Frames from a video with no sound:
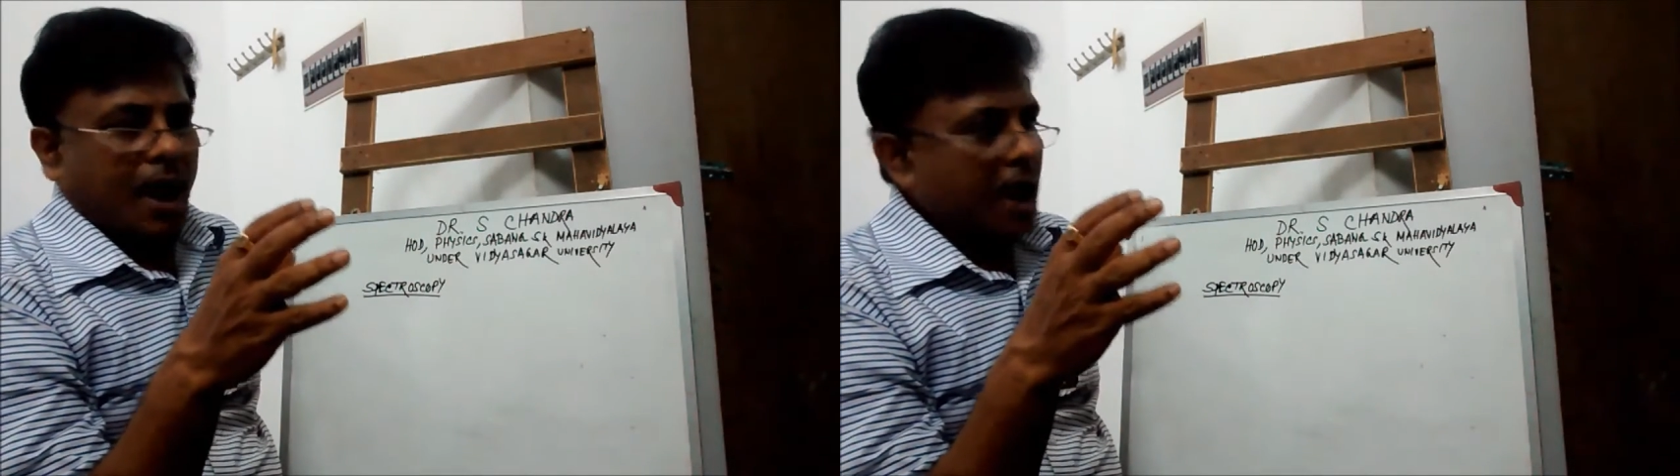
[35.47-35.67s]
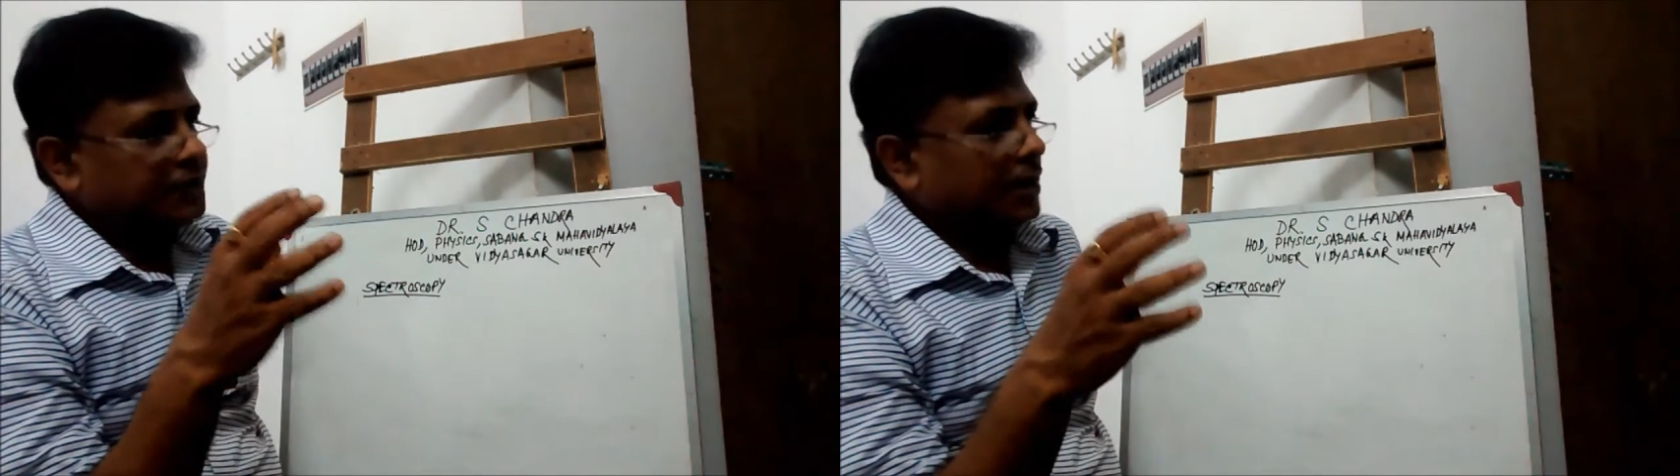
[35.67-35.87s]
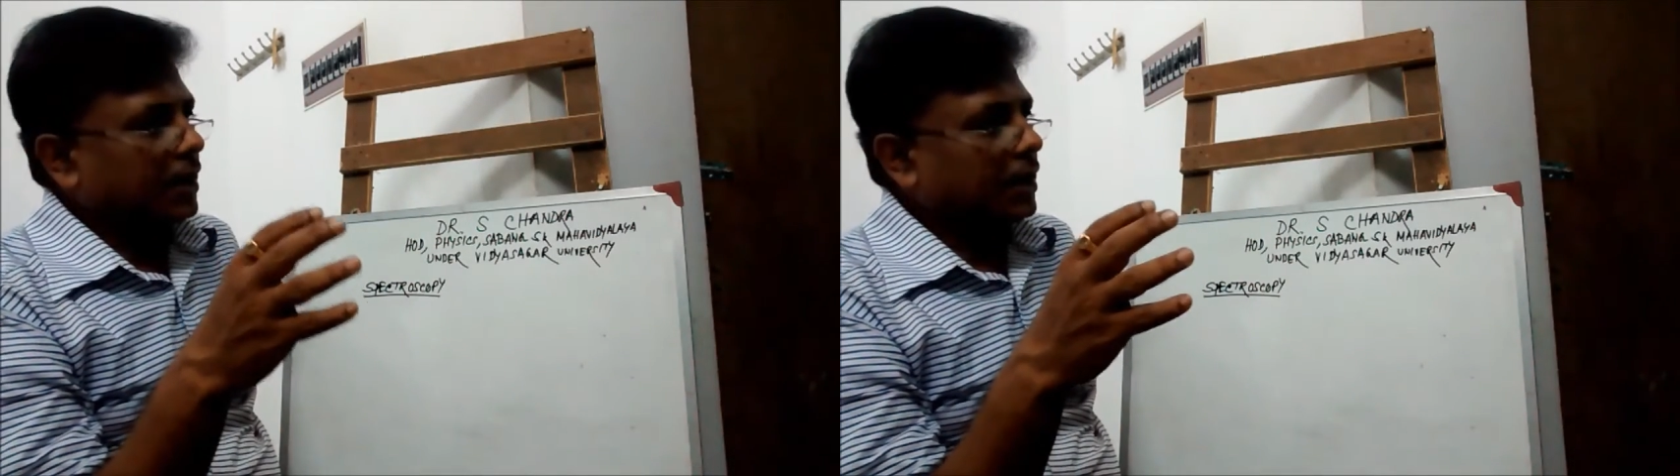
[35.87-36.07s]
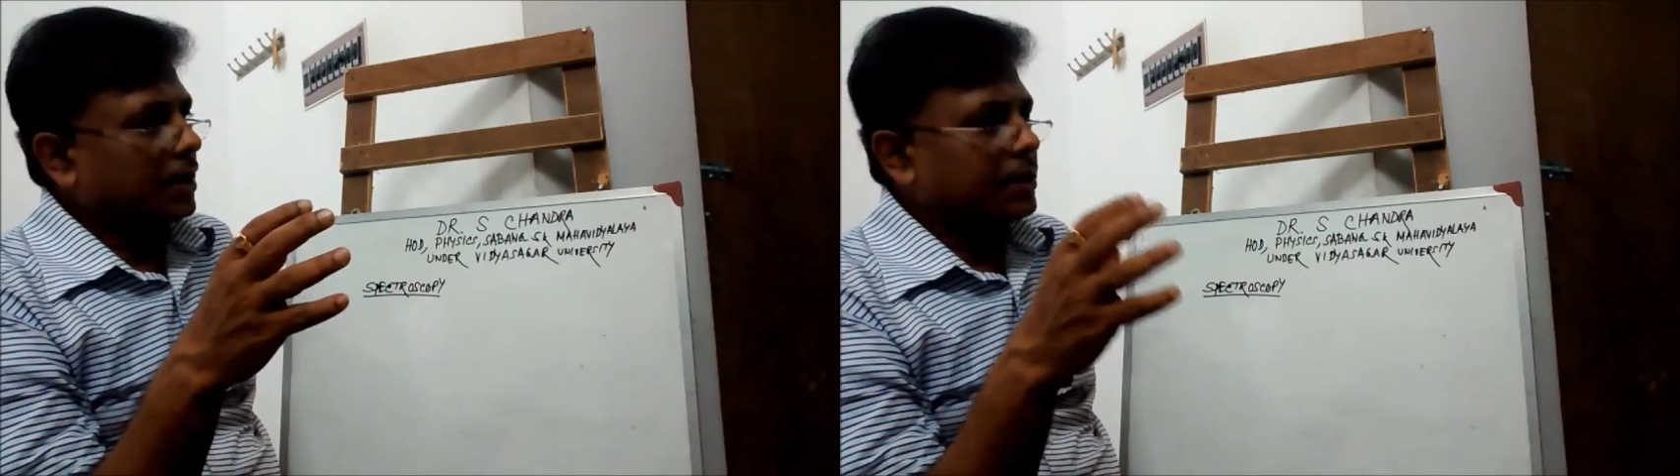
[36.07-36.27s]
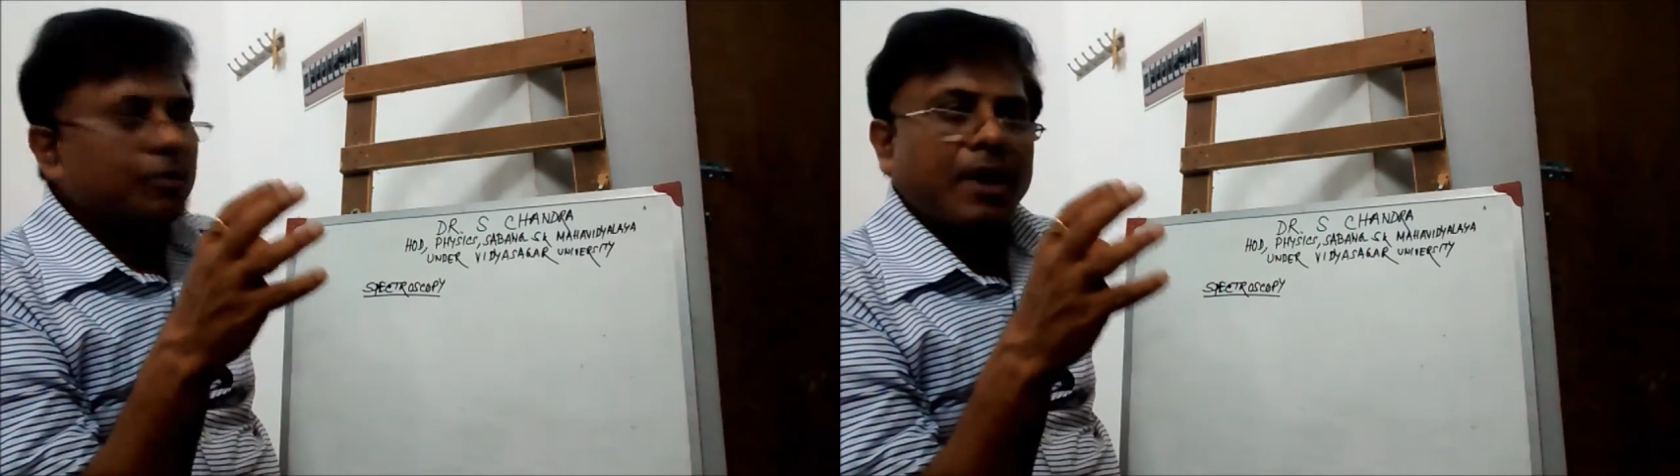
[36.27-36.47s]
I shall
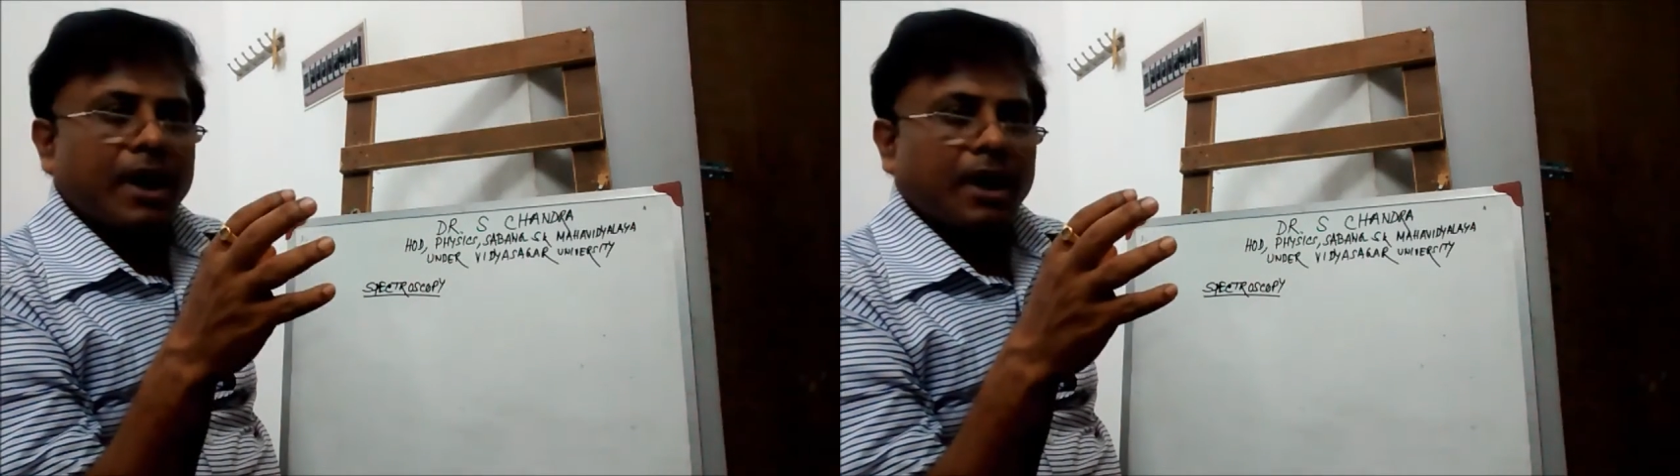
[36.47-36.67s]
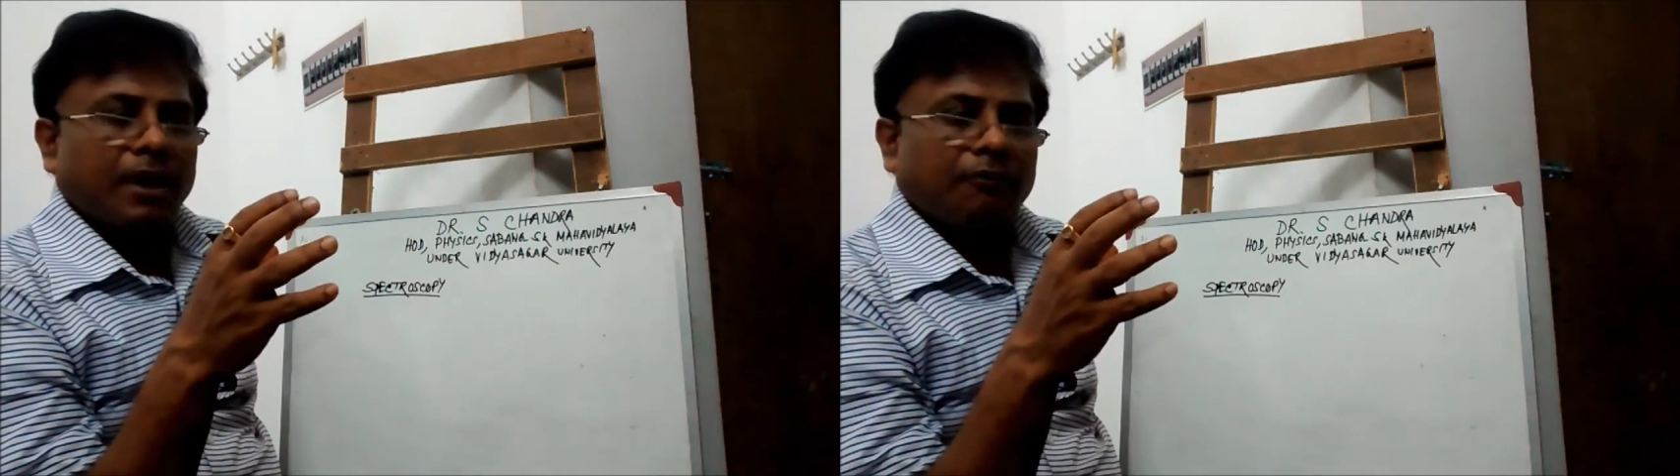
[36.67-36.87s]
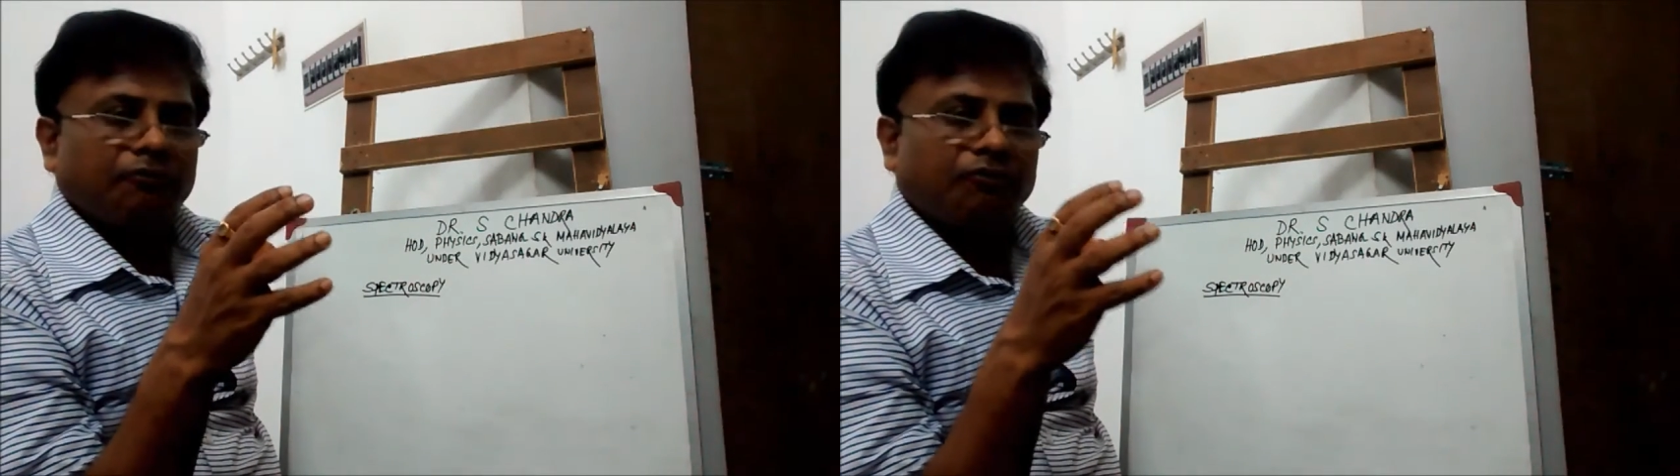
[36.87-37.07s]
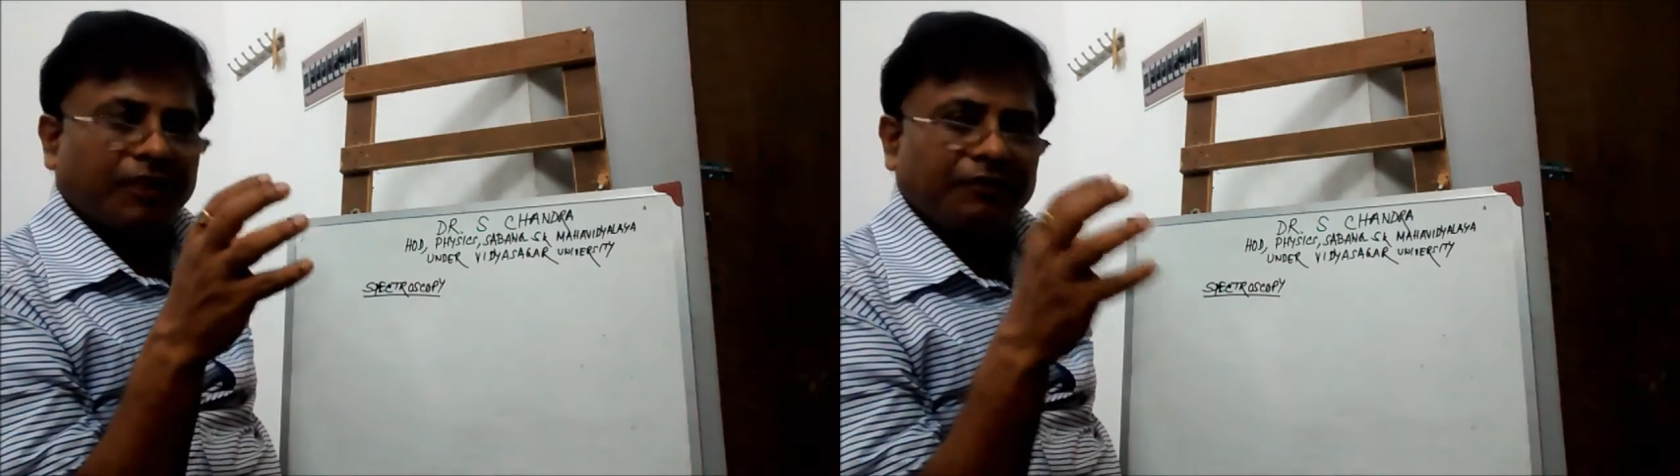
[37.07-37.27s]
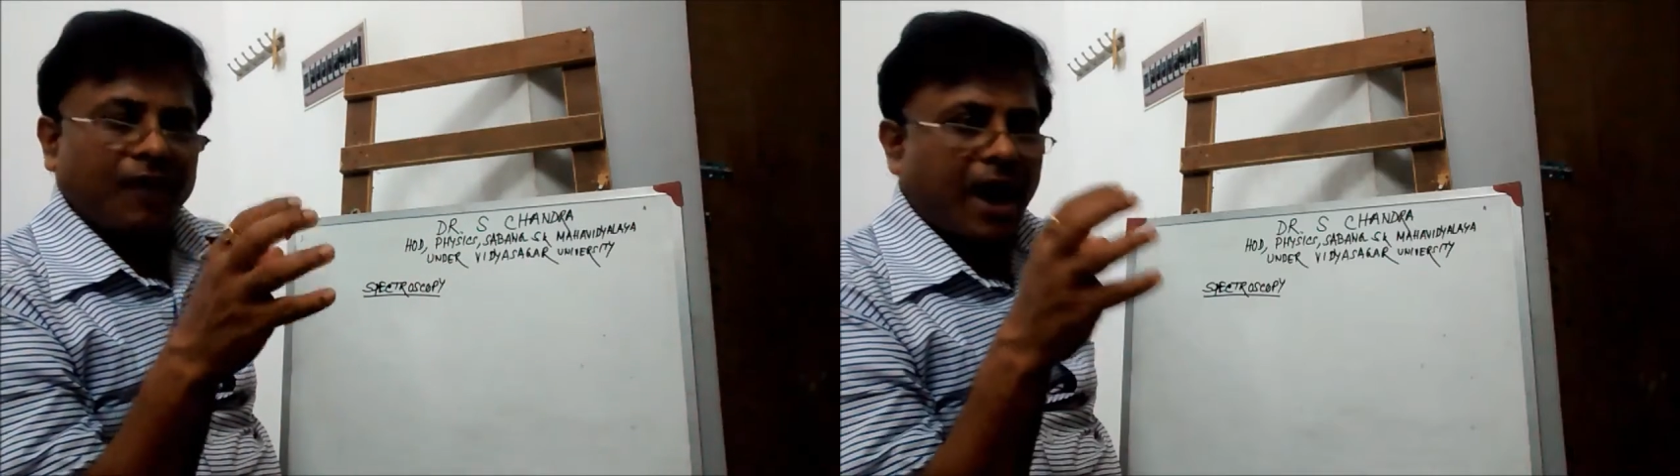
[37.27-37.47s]
give a
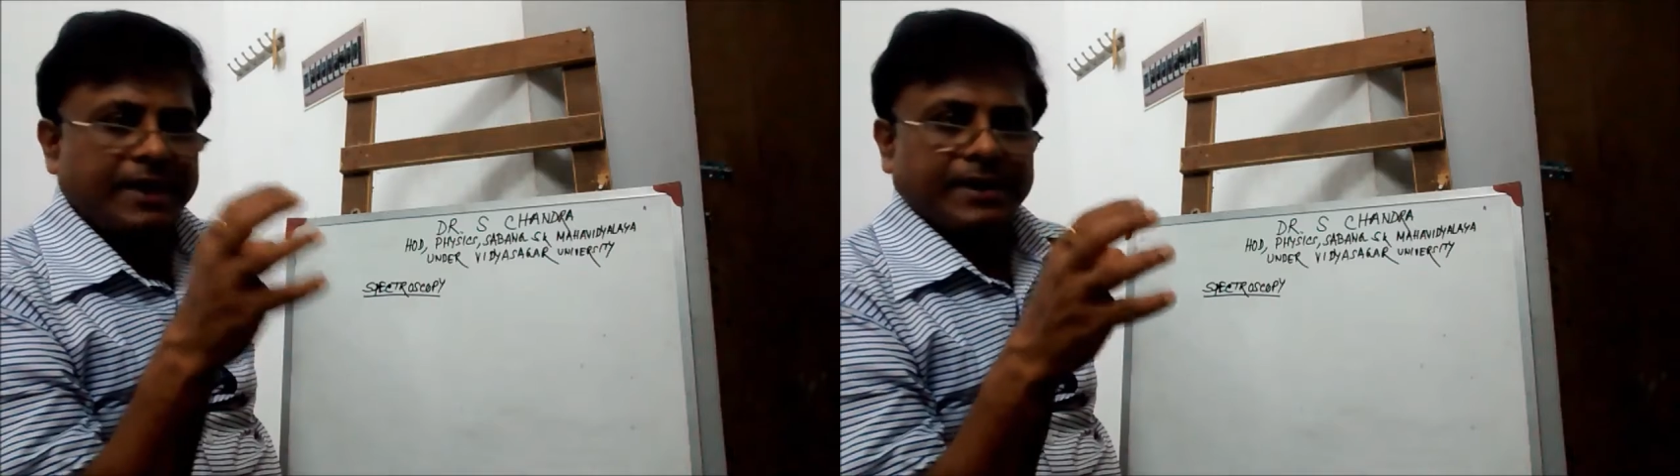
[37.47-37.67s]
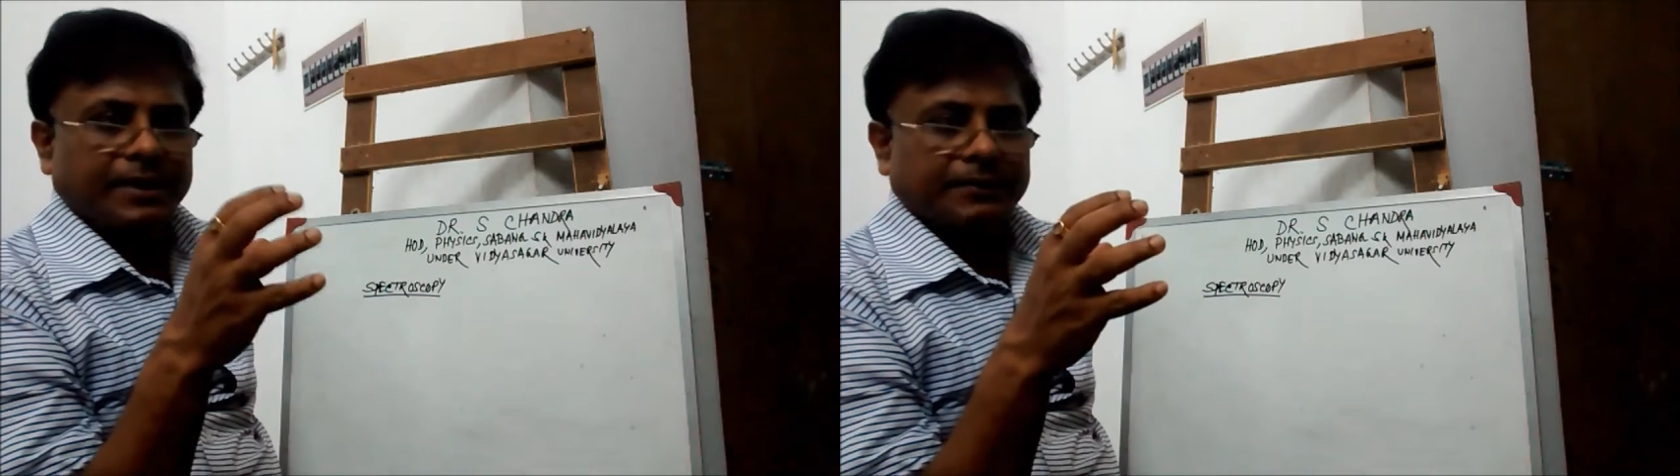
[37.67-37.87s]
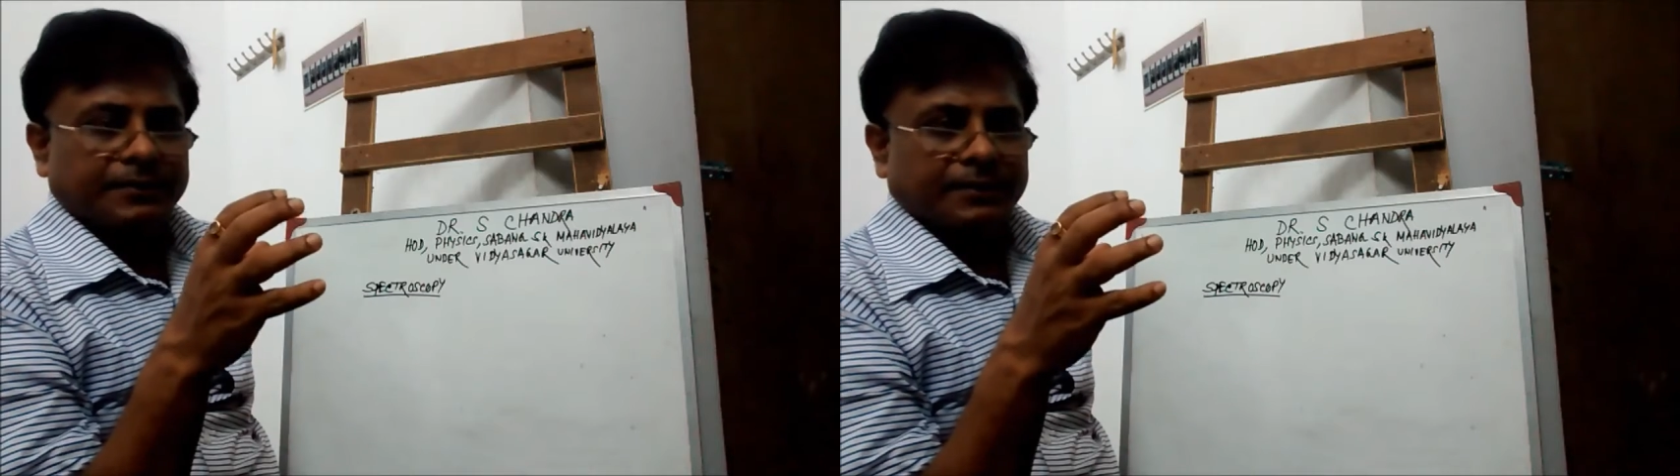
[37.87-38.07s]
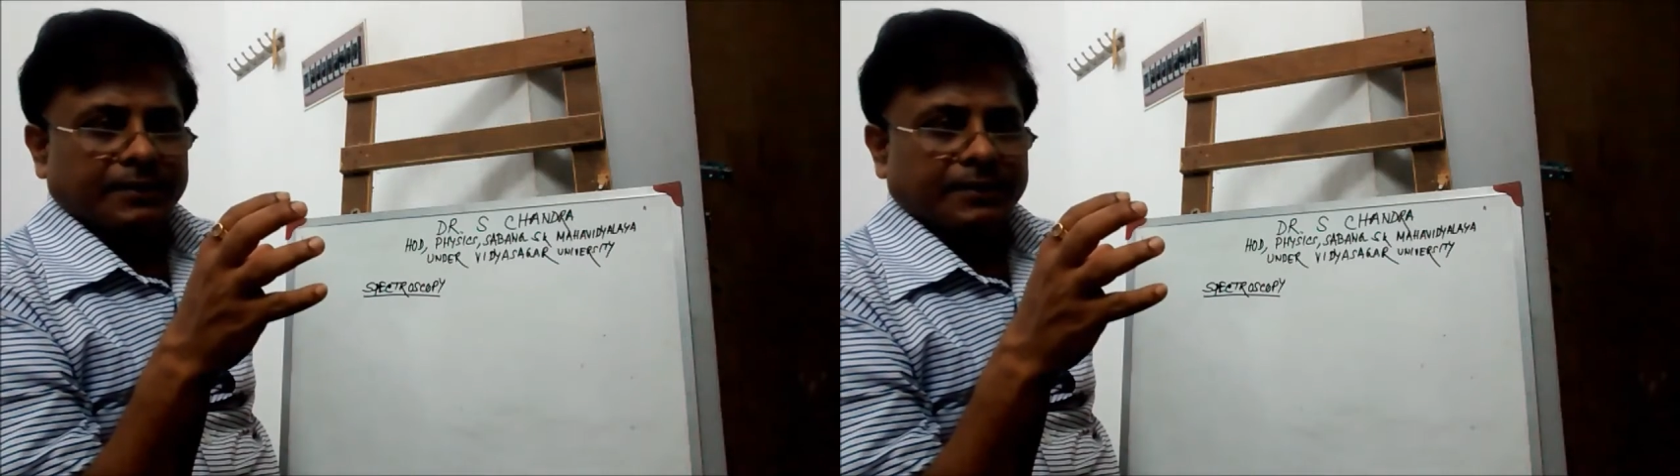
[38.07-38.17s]
brief idea